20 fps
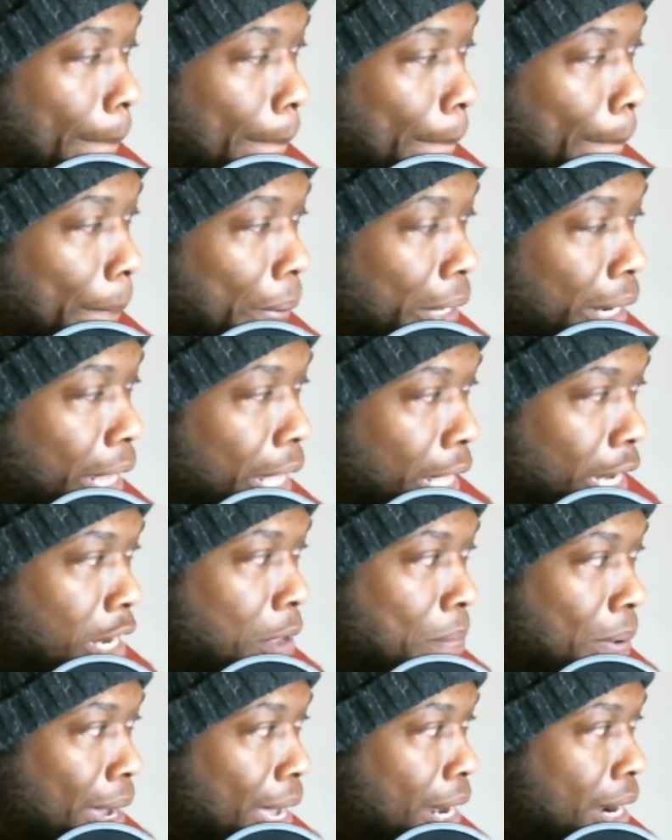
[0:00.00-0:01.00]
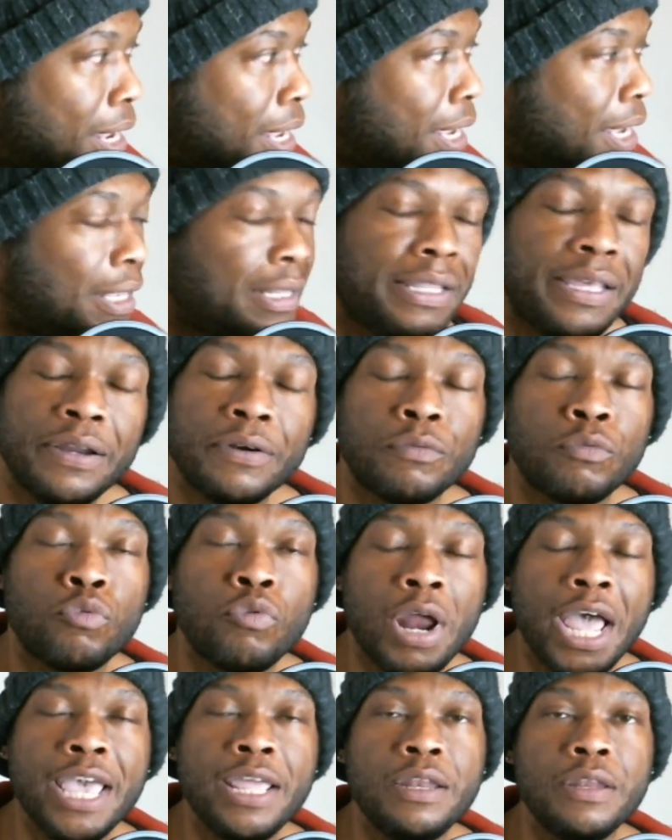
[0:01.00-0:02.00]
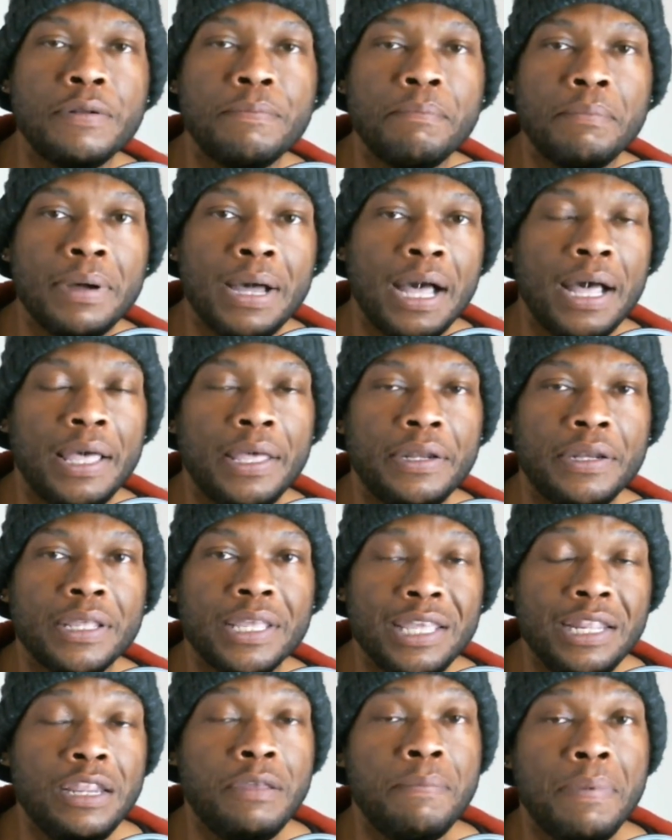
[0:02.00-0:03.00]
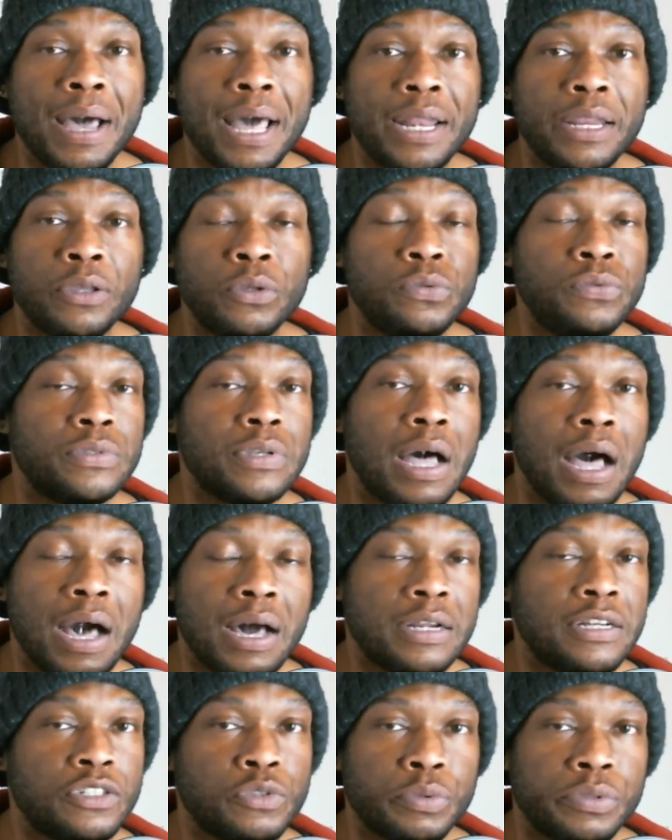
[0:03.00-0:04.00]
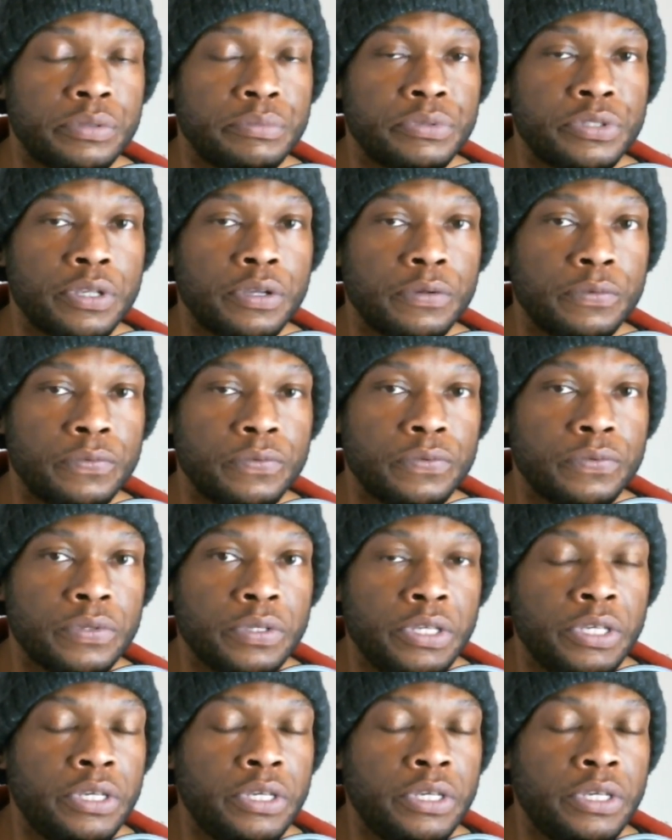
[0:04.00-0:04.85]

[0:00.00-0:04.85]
But anybody in their right mind, anybody who's honest with themselves,